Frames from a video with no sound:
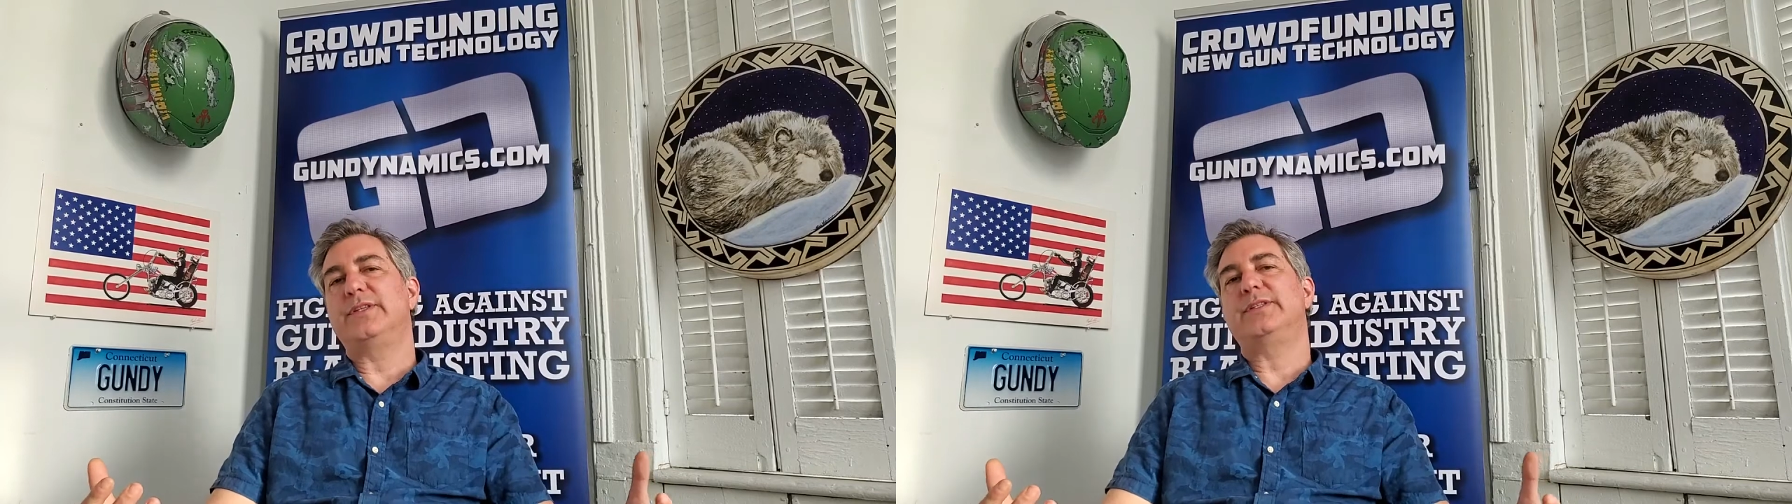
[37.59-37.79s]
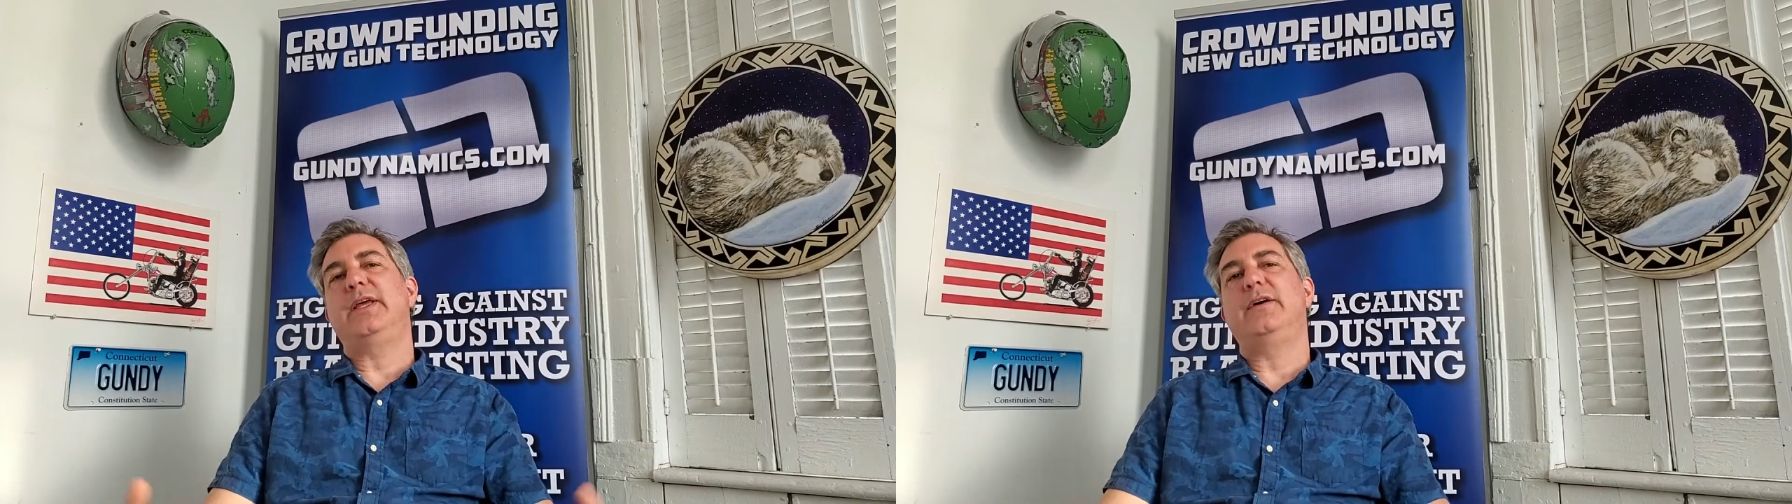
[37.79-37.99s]

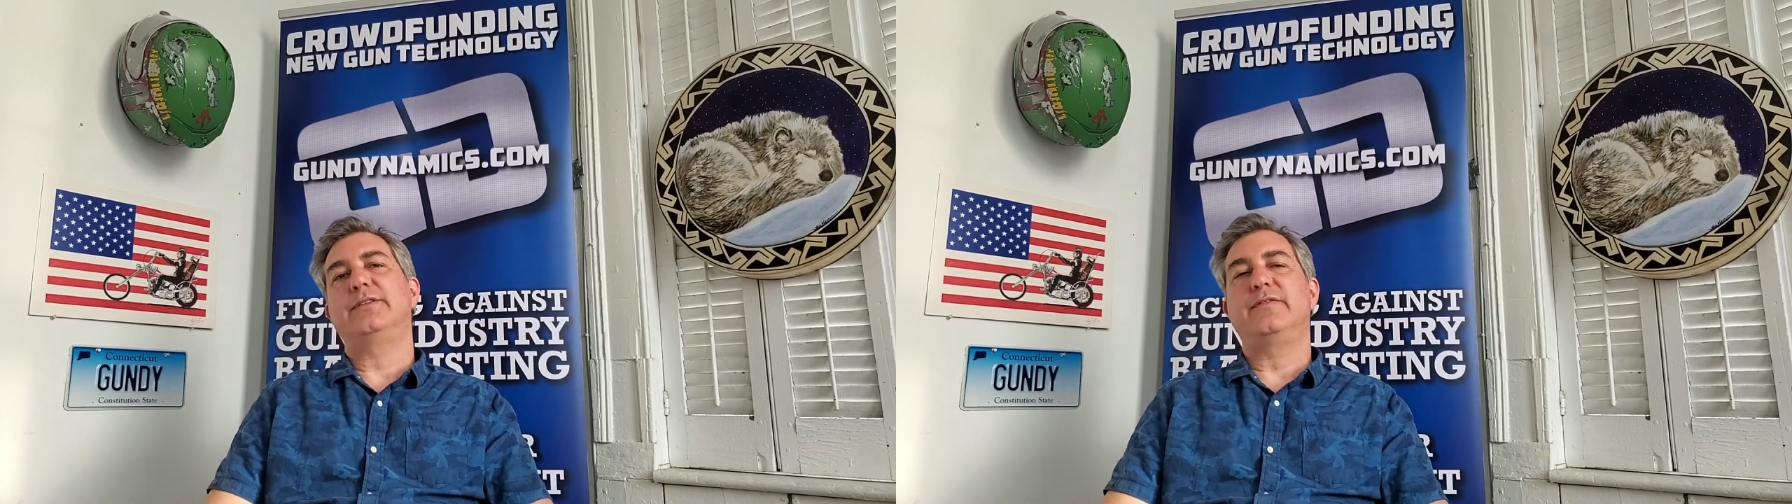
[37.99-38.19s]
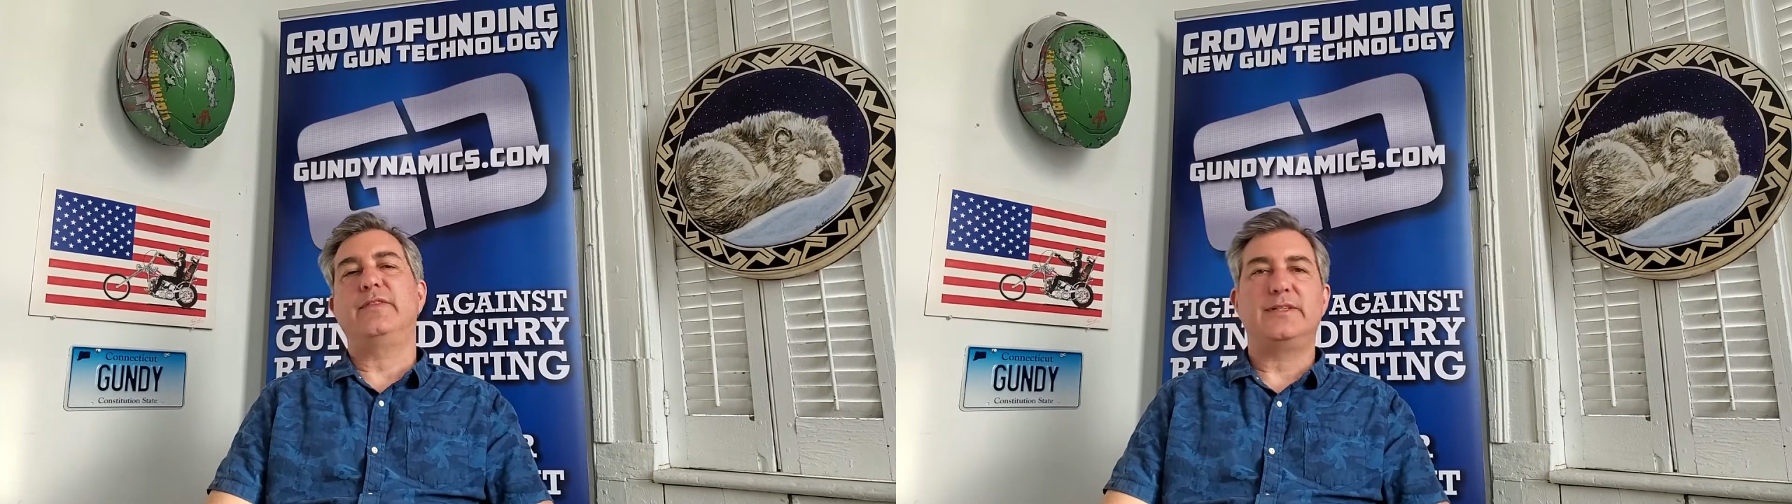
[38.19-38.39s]
sales
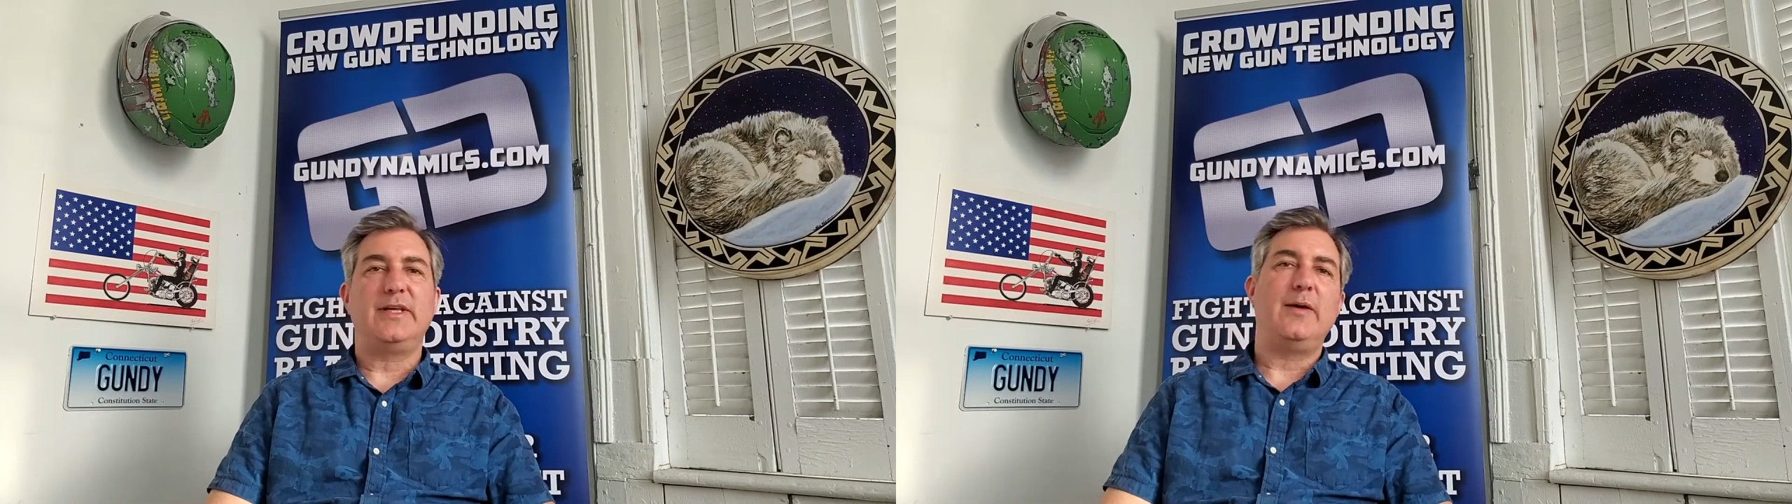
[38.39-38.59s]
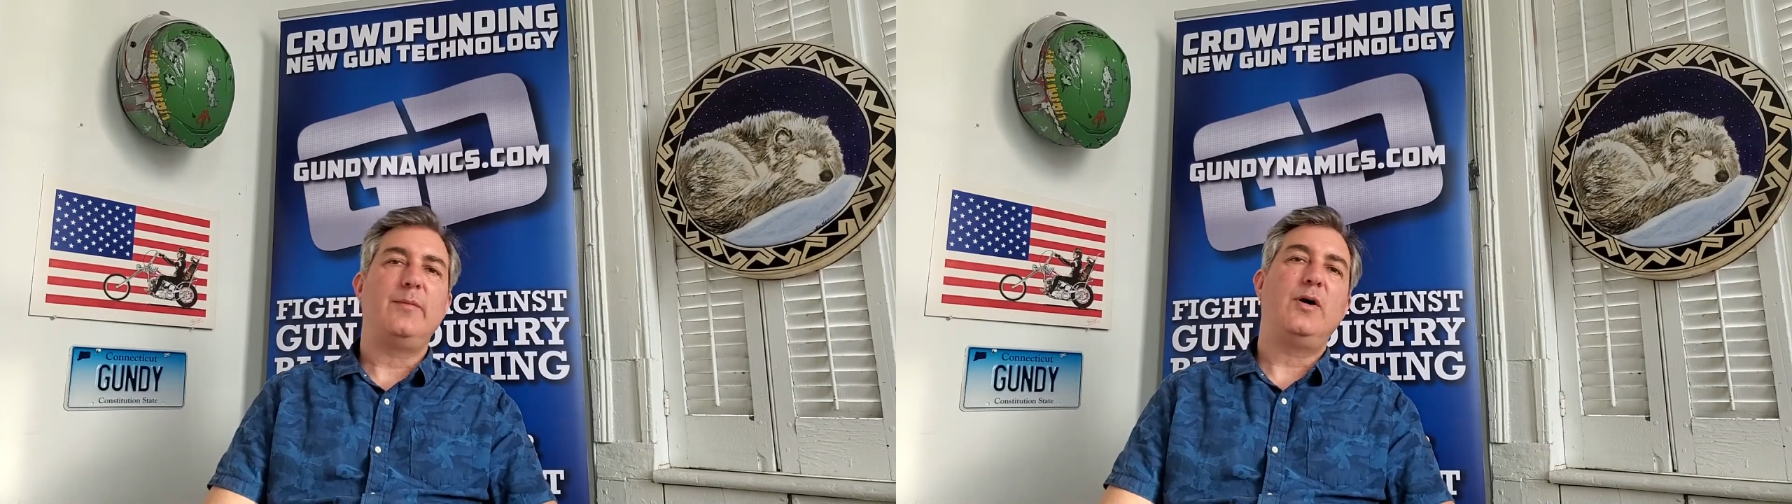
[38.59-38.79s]
of this
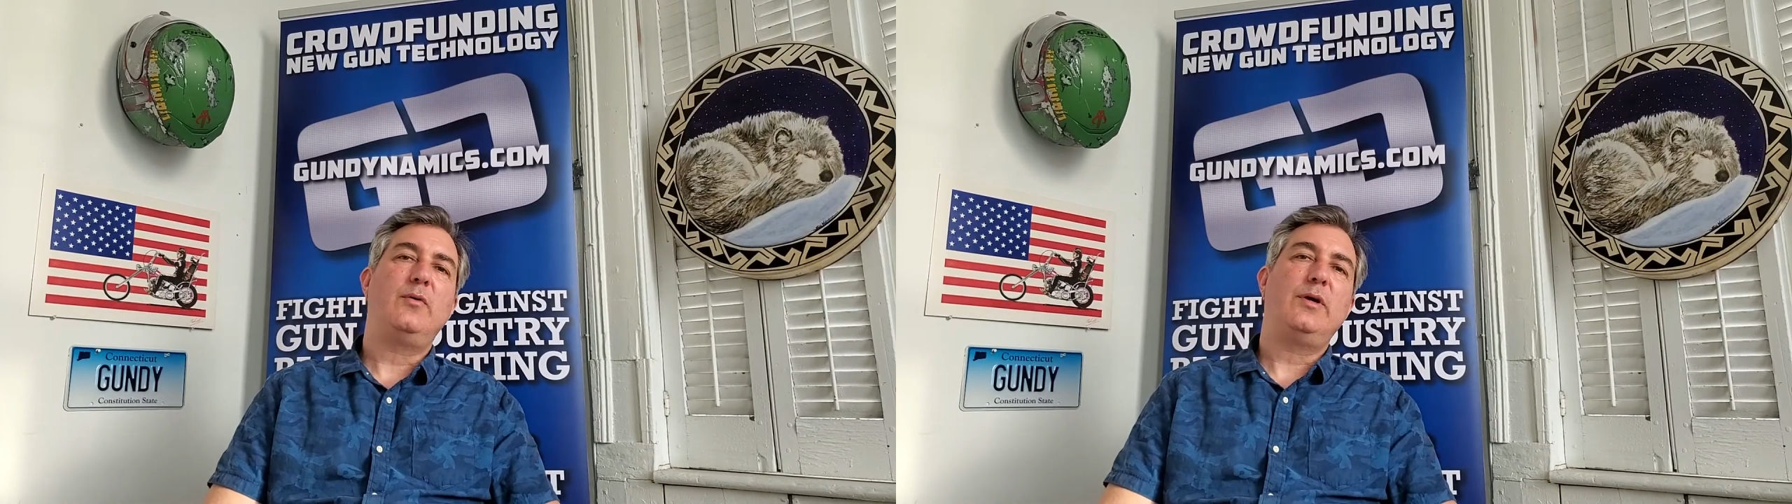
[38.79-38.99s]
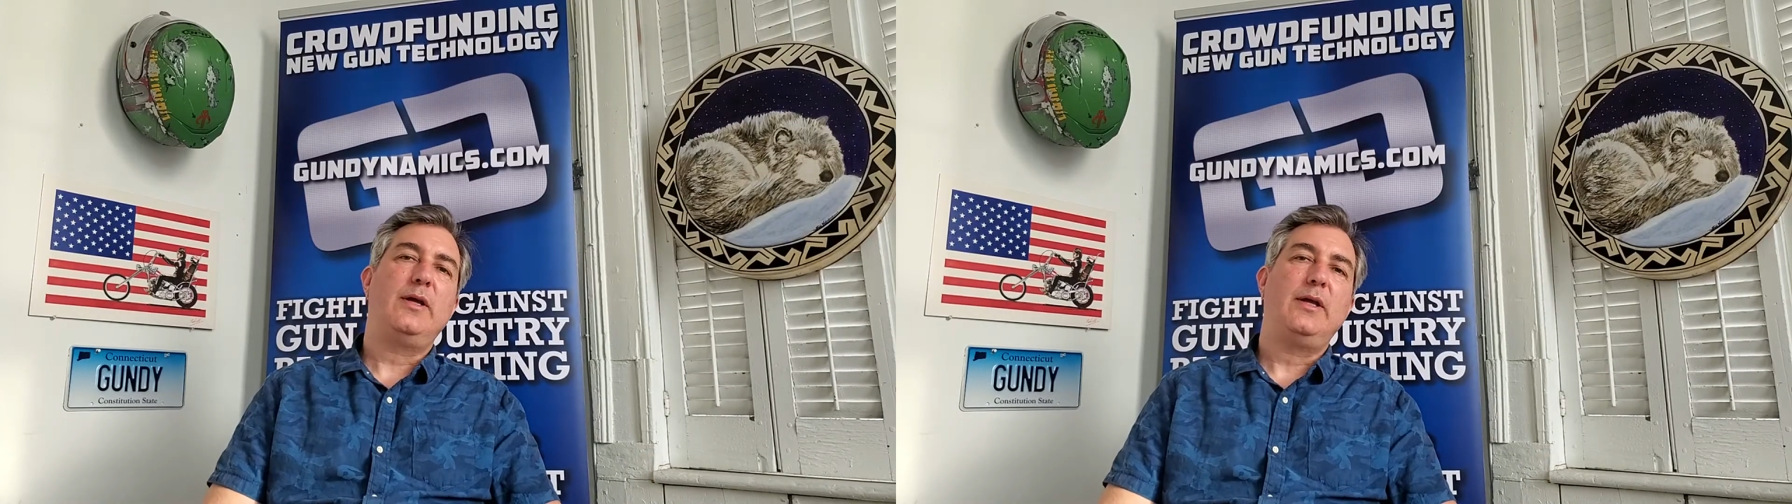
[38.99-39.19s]

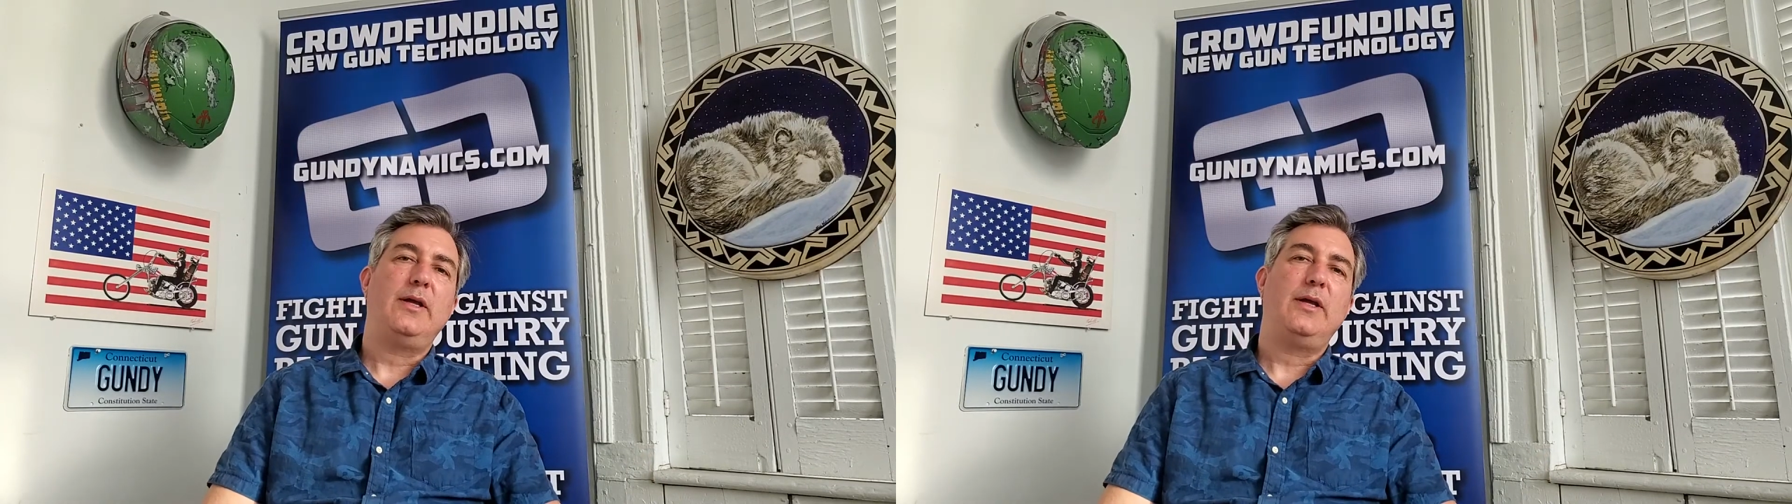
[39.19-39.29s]
ammo,